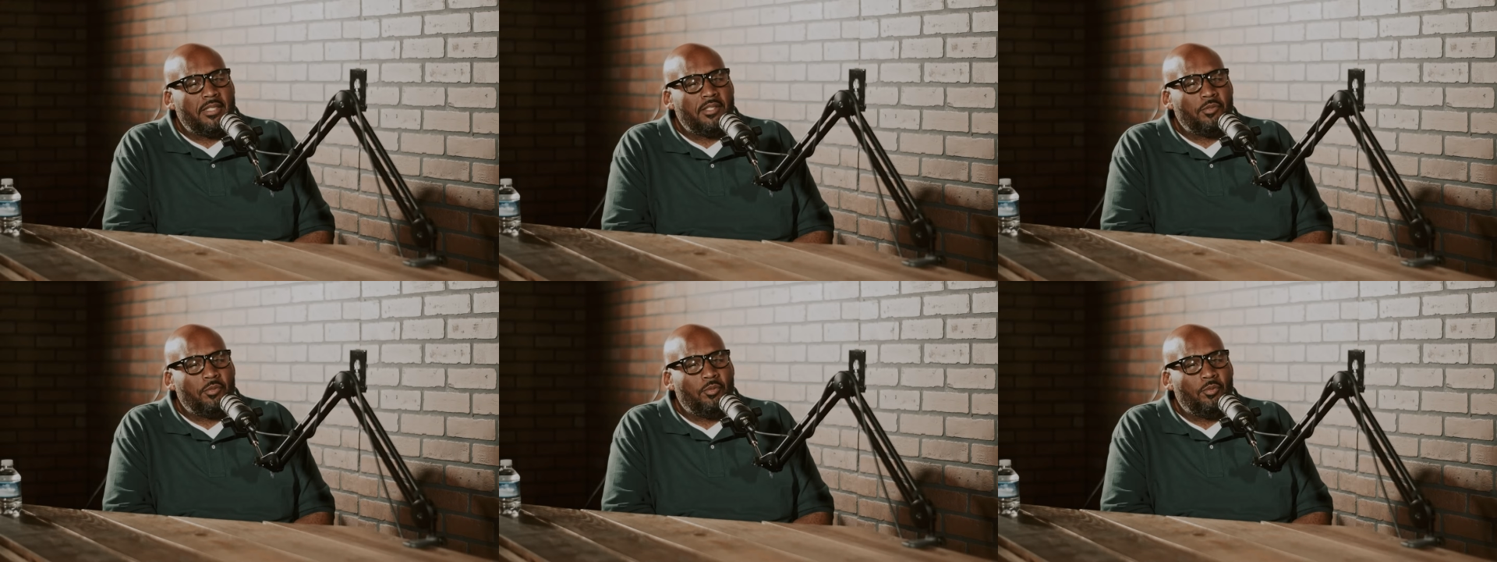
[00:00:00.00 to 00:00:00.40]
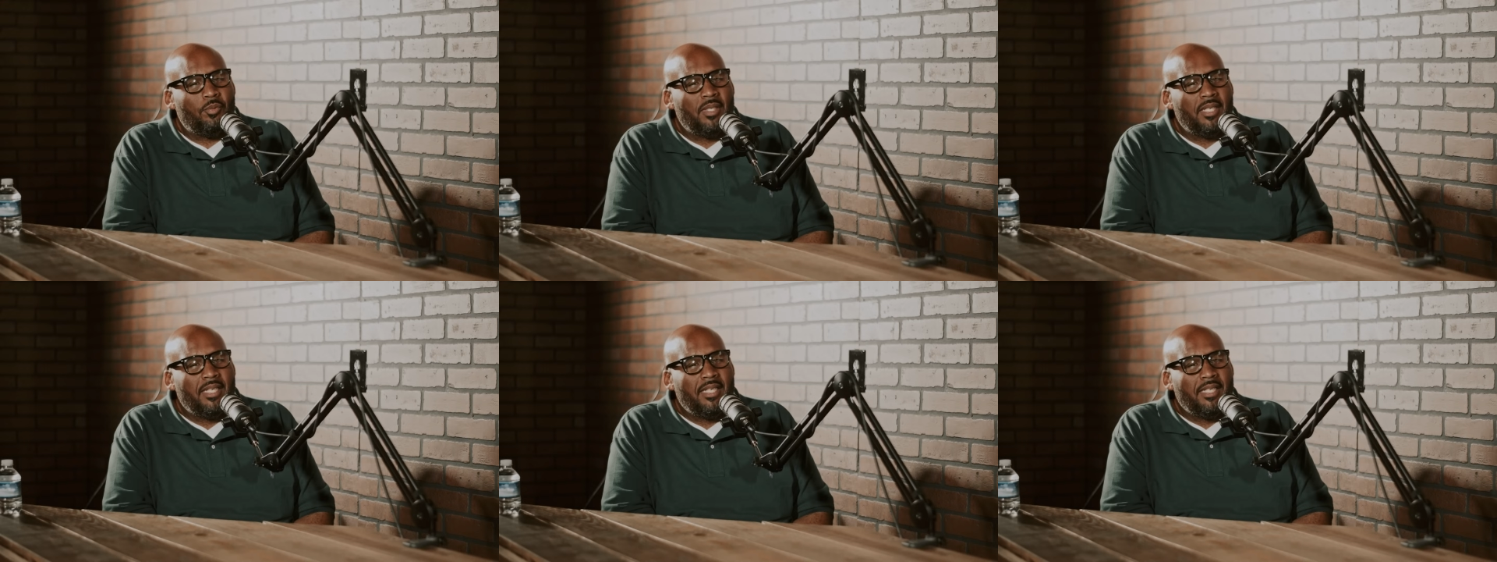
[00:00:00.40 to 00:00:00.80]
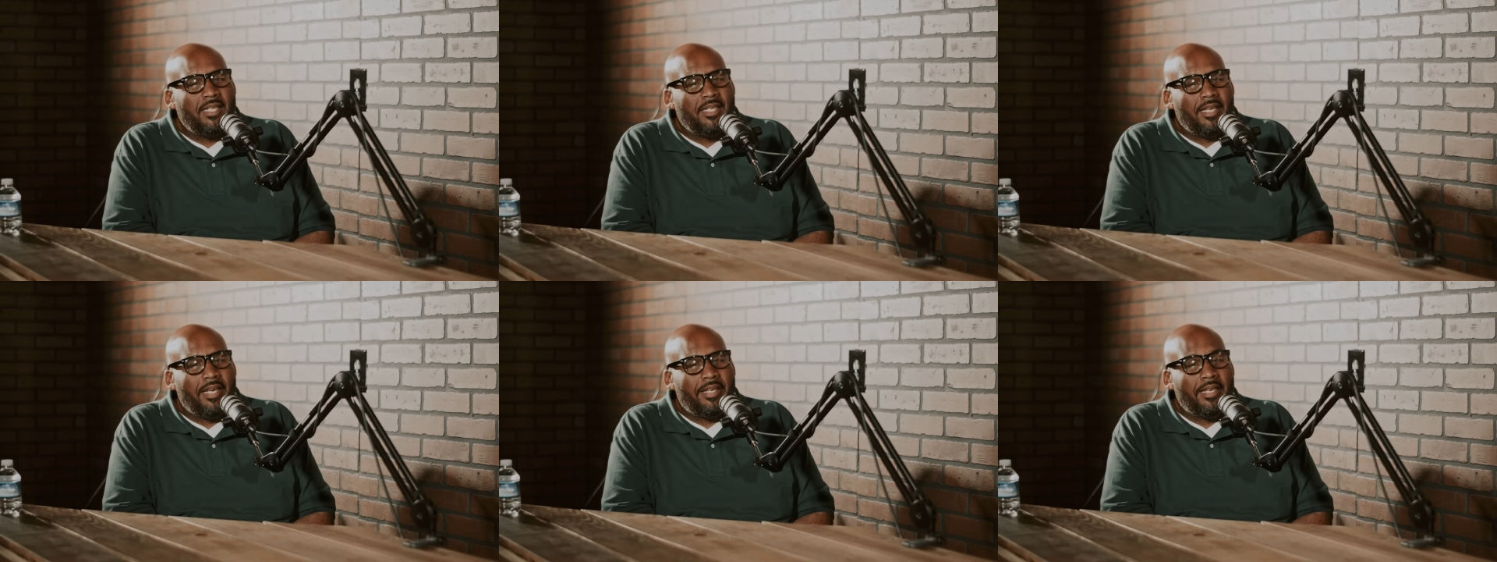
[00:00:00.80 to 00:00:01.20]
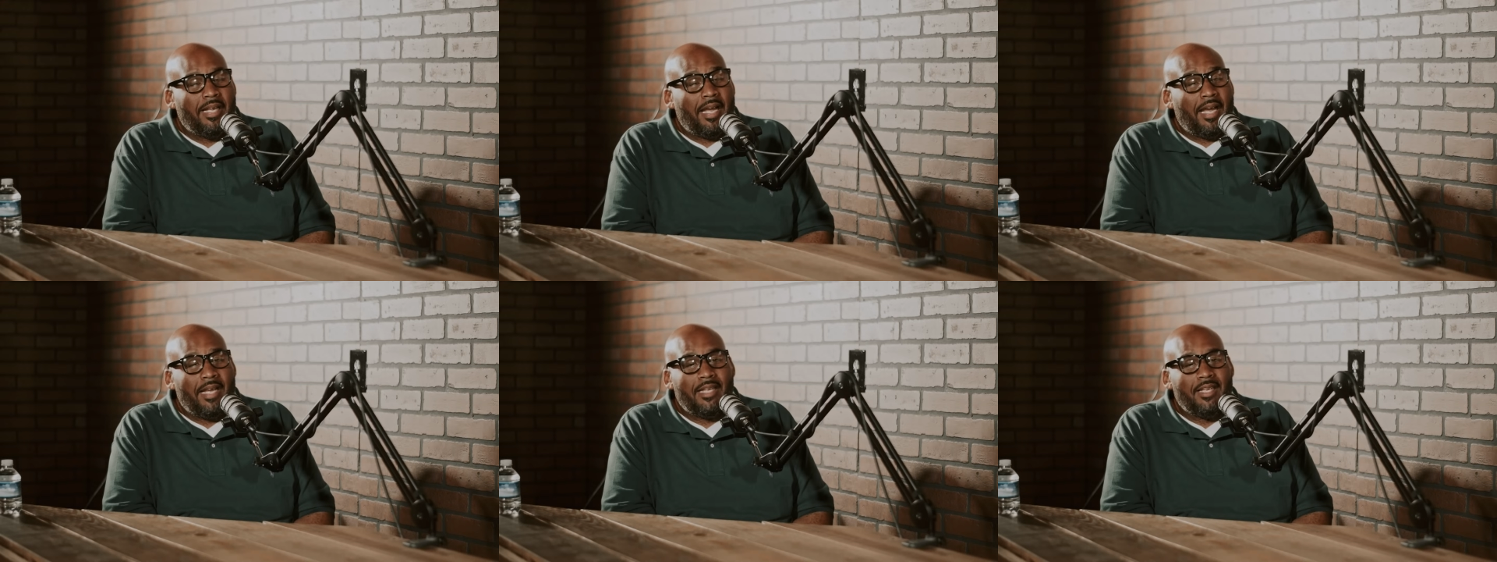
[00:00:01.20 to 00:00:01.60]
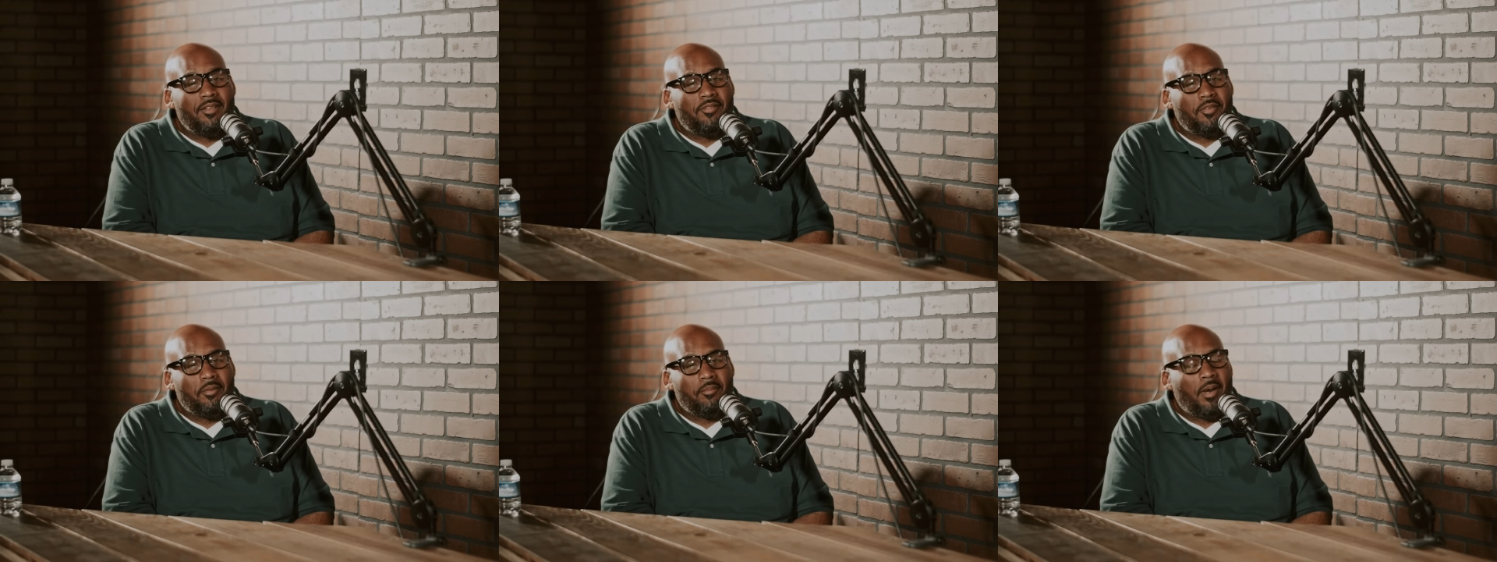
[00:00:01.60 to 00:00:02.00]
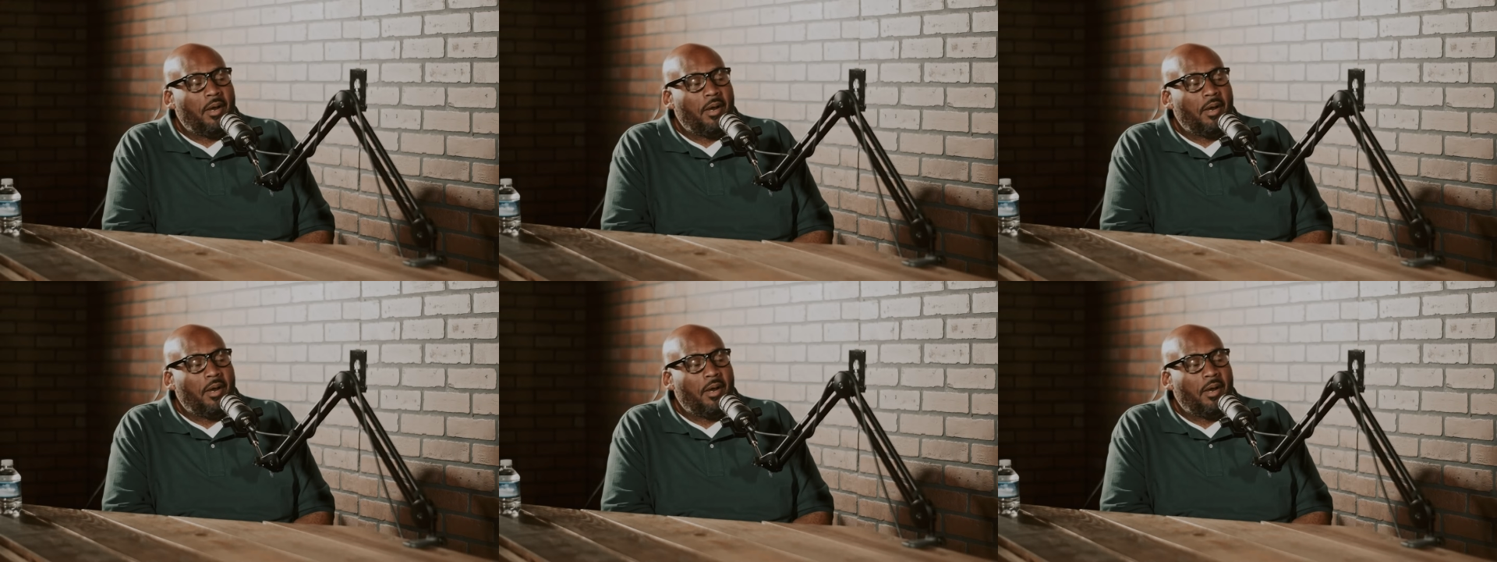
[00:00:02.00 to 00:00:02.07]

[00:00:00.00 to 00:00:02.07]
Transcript: to. And I give him